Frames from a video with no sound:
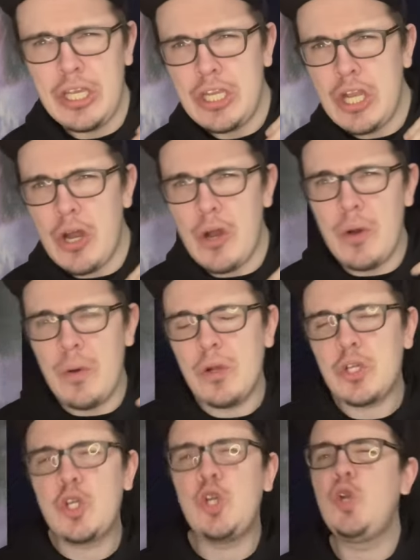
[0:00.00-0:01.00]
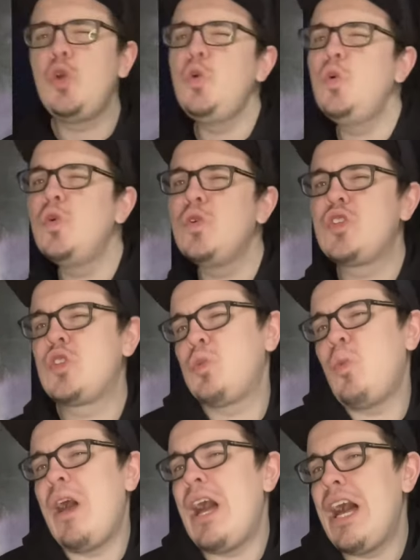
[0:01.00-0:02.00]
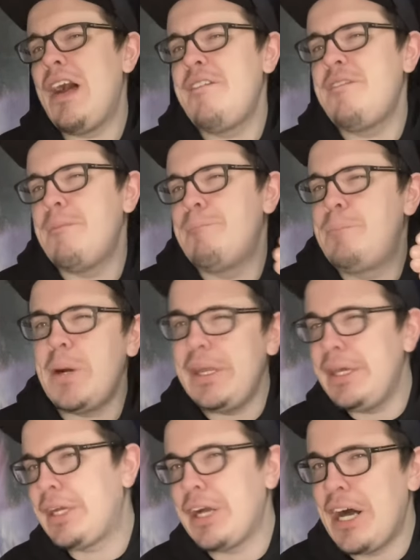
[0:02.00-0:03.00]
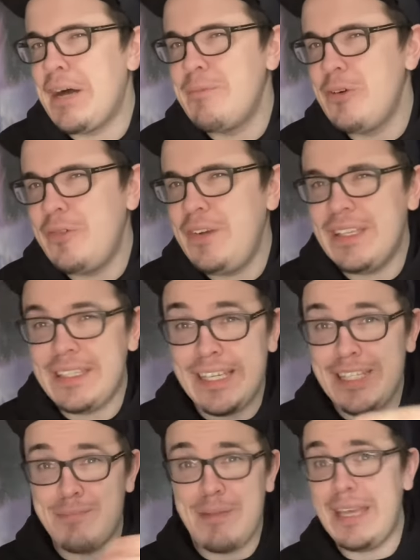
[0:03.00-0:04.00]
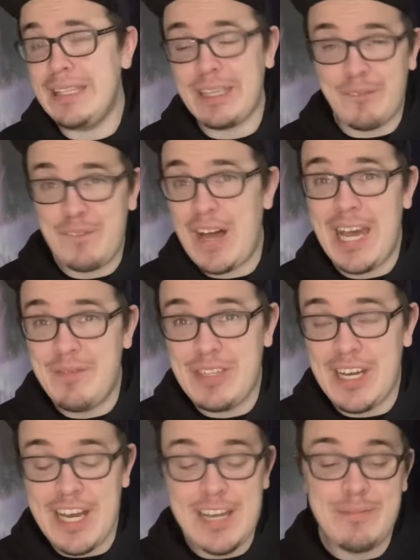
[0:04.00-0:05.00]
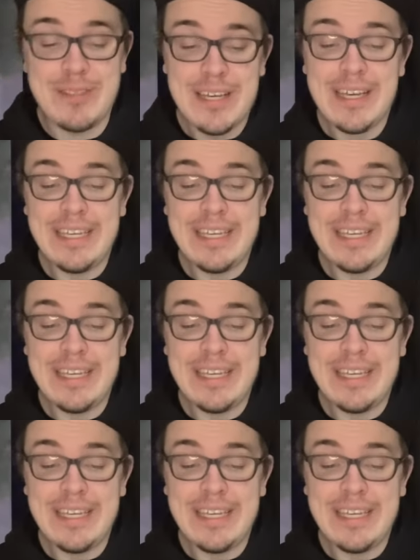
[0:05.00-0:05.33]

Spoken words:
you know, cool, suave, buddy cop movie like he's made like five times.